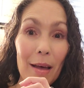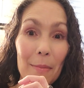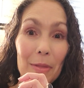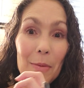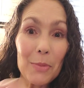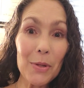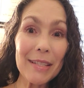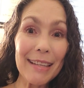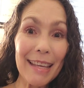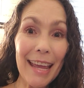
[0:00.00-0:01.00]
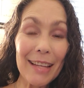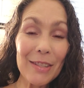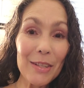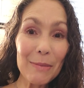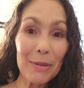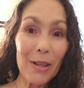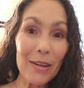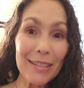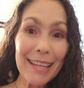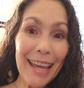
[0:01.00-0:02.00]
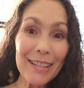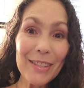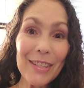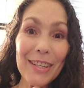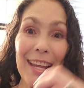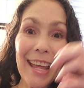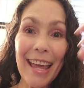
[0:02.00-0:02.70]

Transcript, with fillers: um, the moon is in Cancer, it belongs in Cancer,